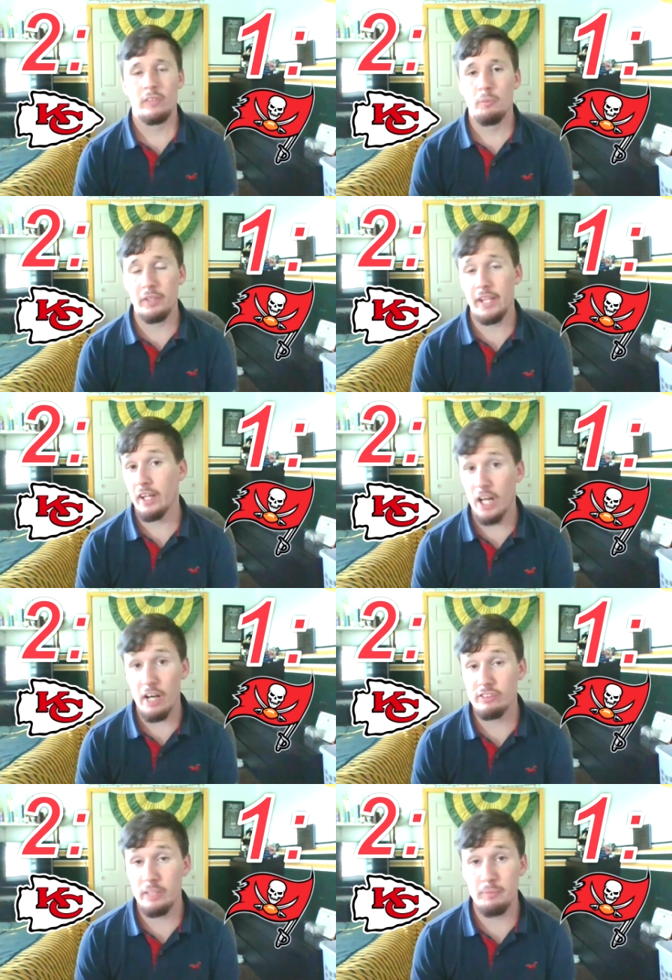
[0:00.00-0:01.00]
But they
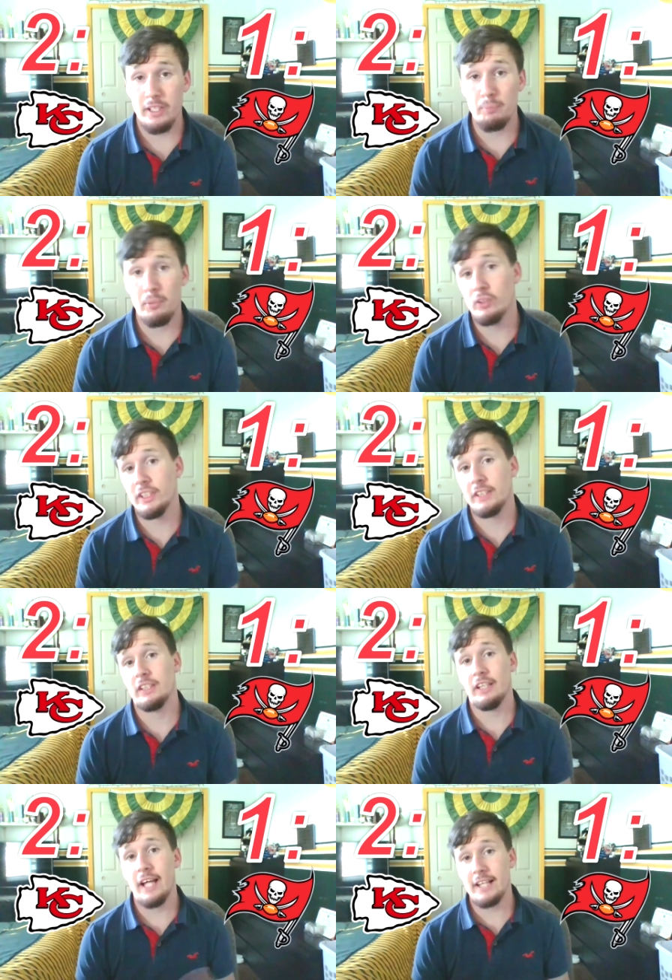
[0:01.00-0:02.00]
obviously made the
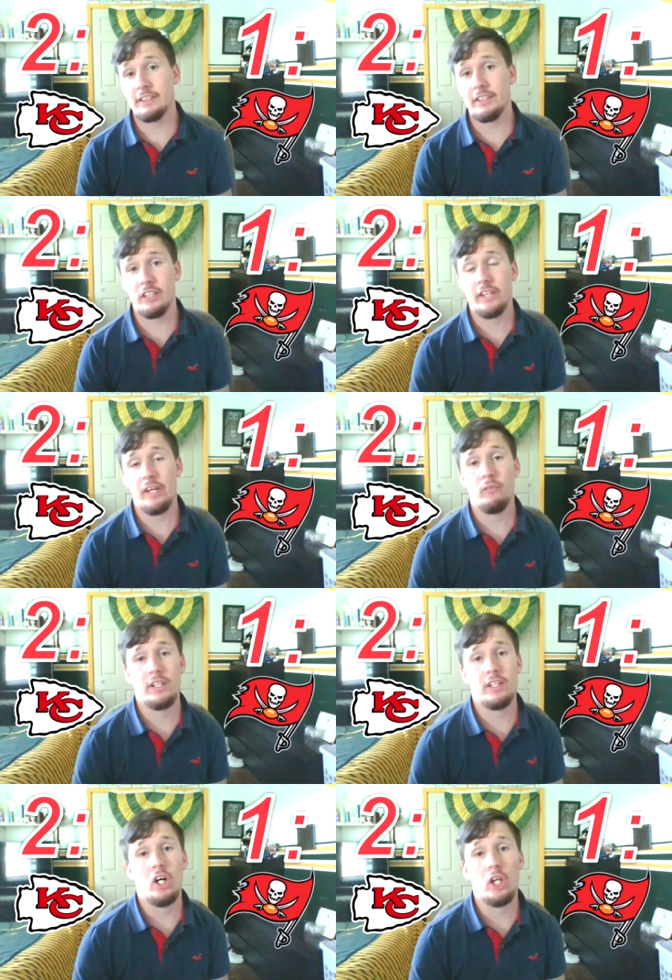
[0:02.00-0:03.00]
postseason last year. They
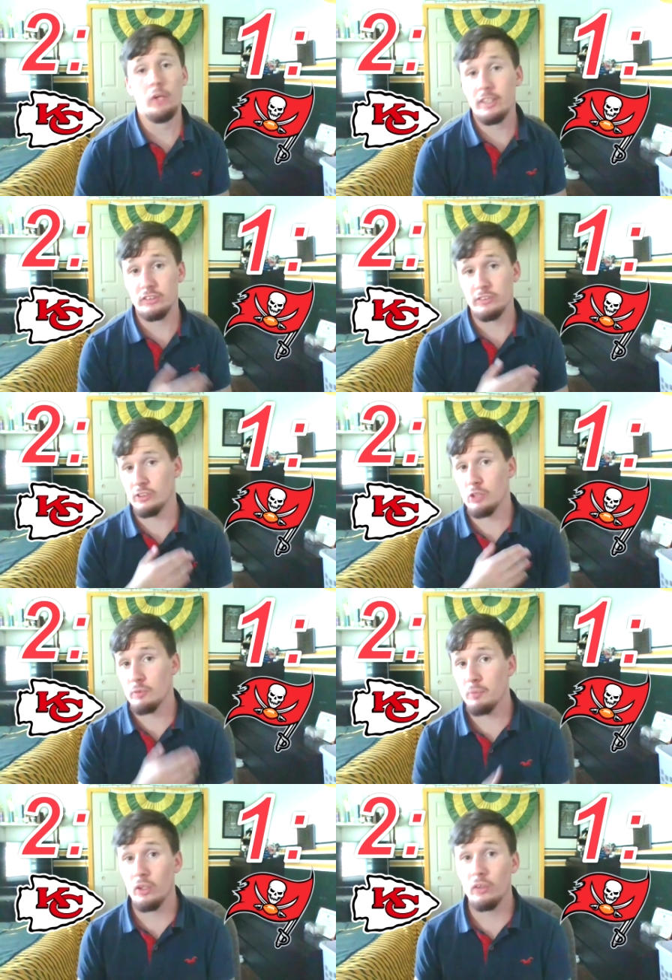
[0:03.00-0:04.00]
went all the way to the Super
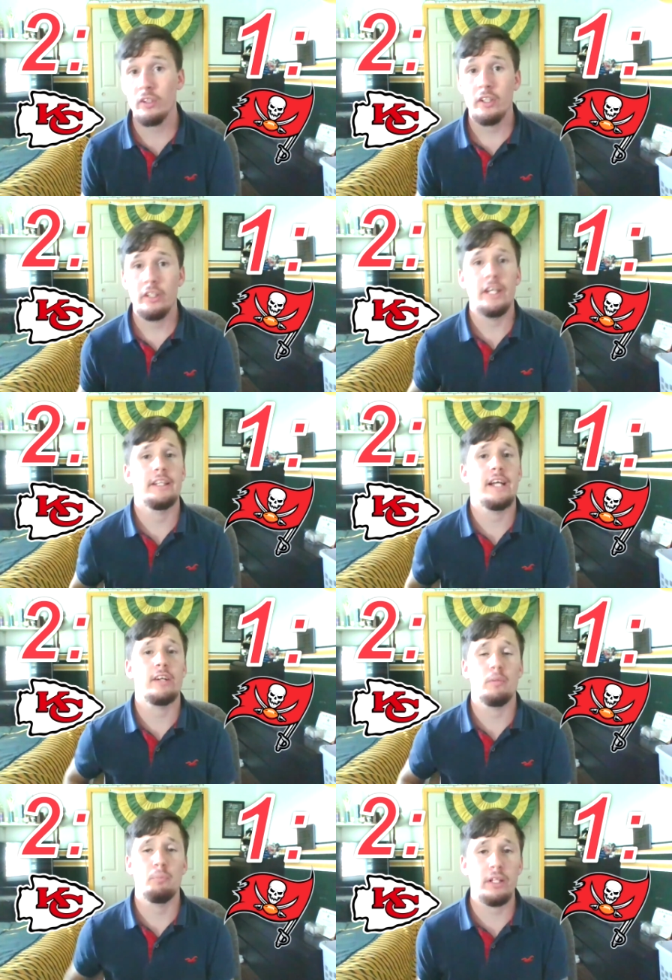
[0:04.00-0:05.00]
Bowl and got
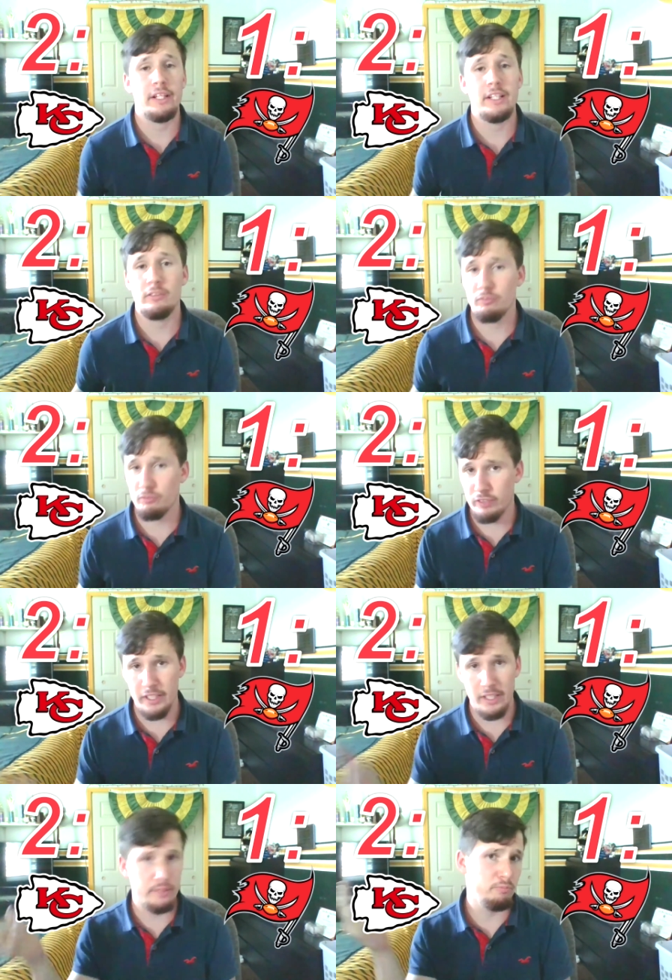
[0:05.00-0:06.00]
completely
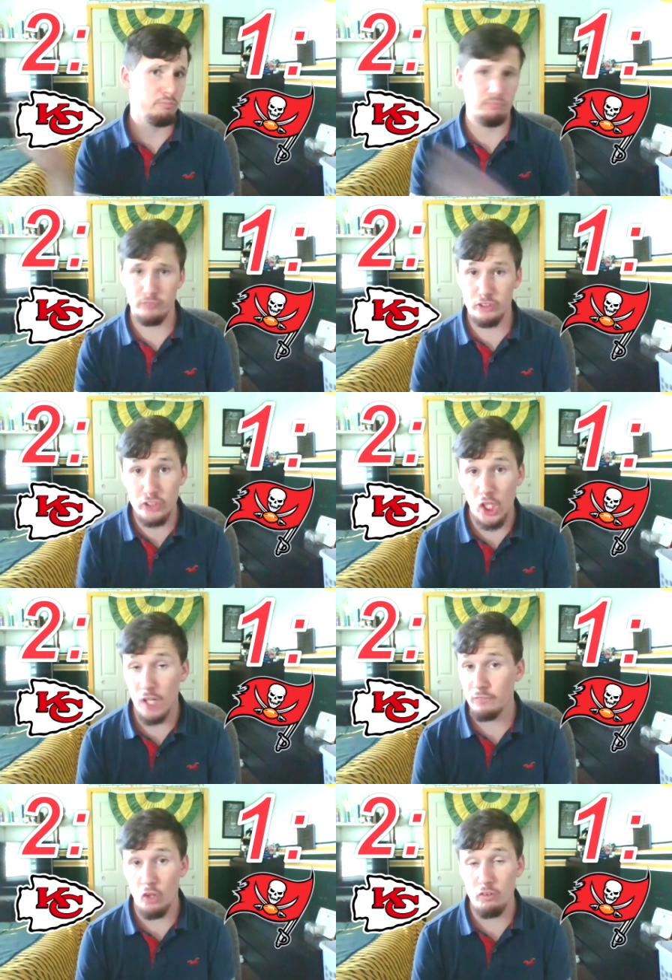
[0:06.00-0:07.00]
freaking
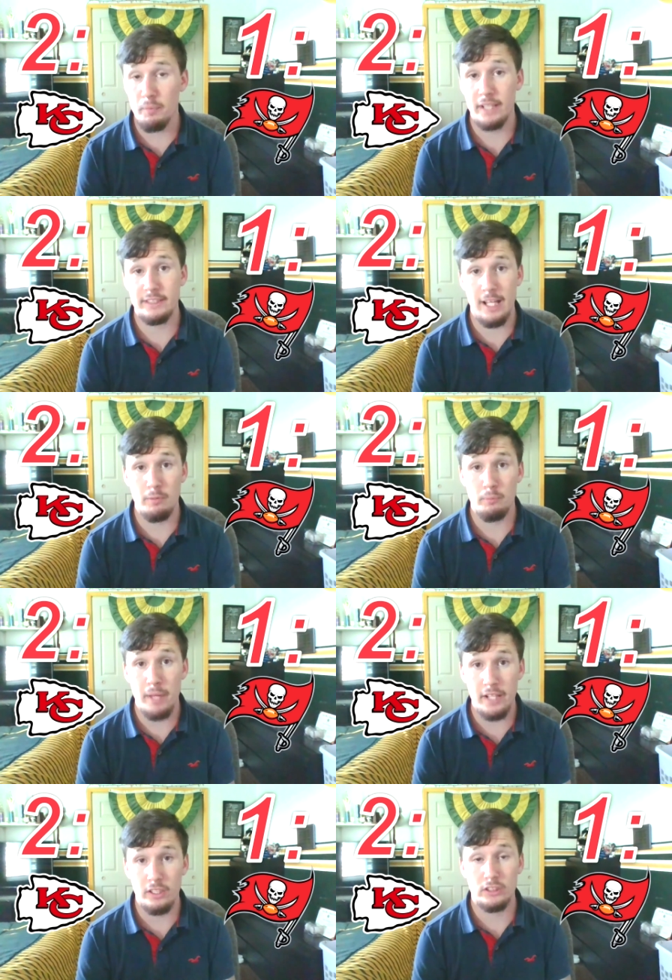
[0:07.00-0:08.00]
stomped over by Tampa
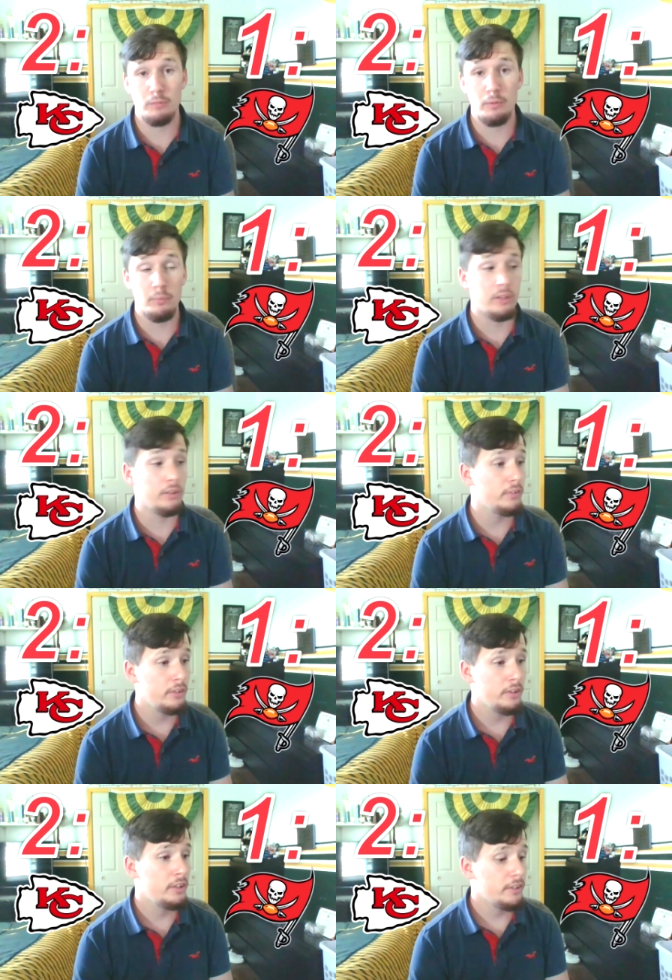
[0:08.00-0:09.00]
Bay in the Super Bowl.
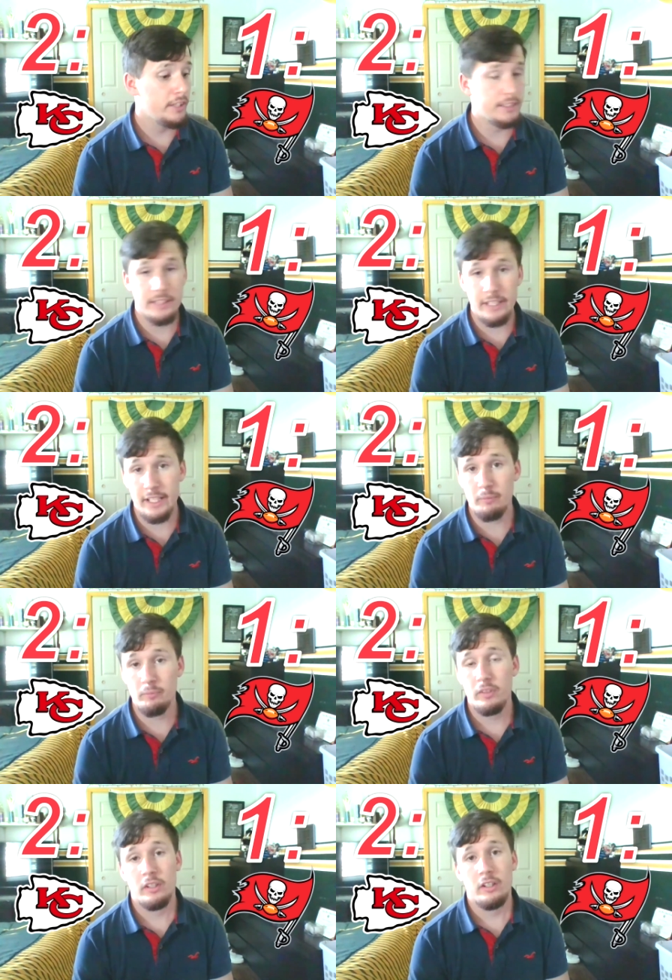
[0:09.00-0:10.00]
This team,
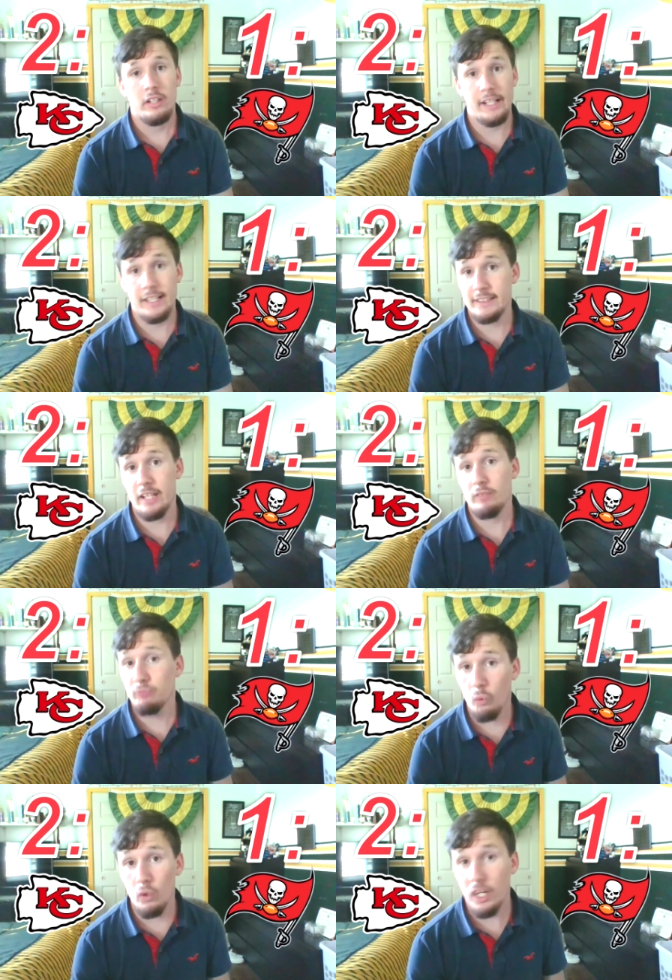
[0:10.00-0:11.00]
like I said,
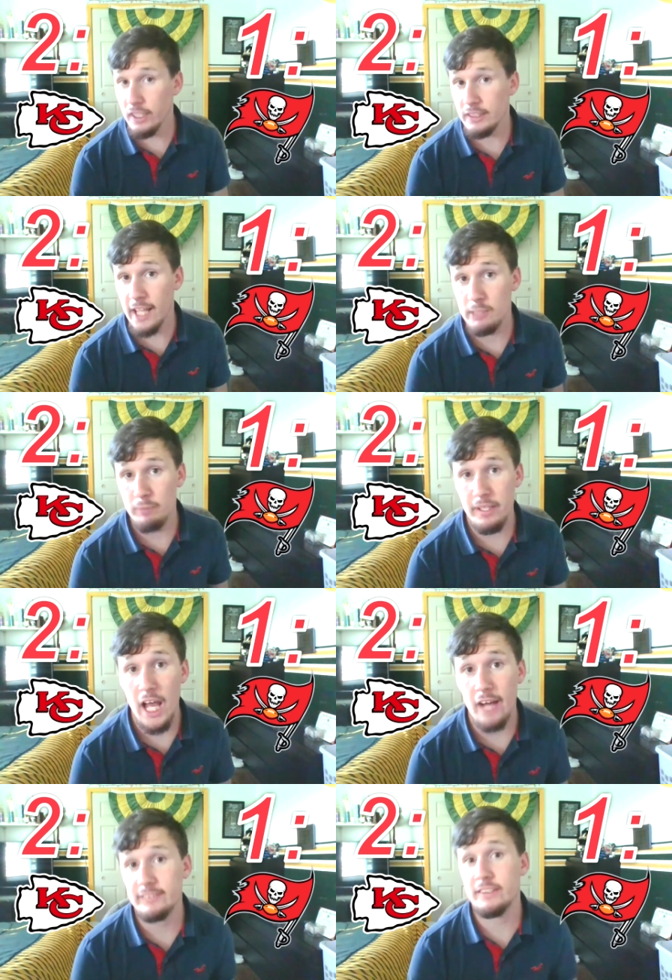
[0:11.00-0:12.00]
400 times by
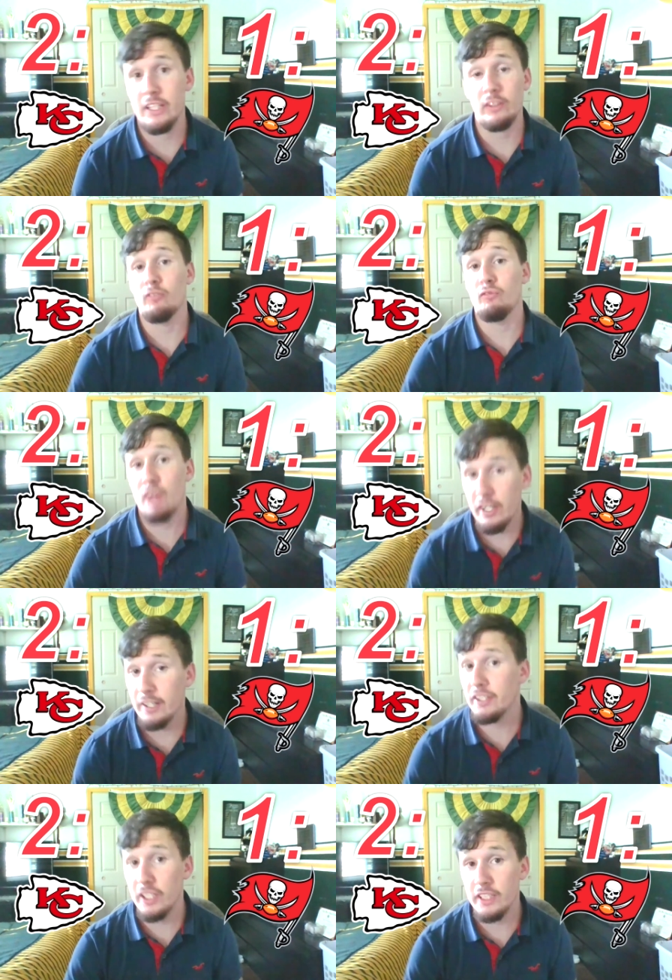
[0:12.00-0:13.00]
now, is still a
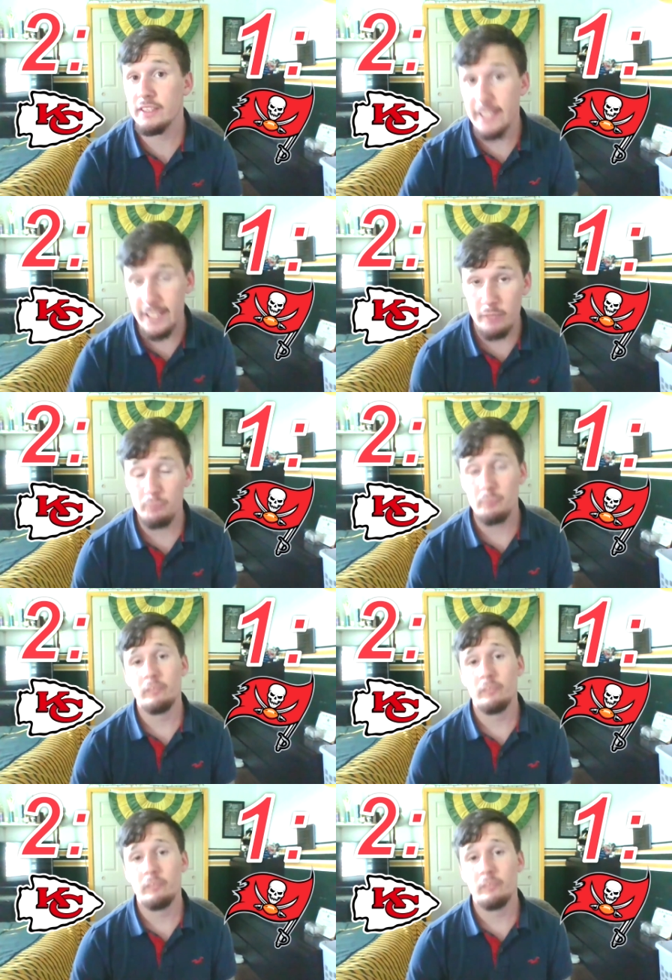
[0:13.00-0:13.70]
very good team.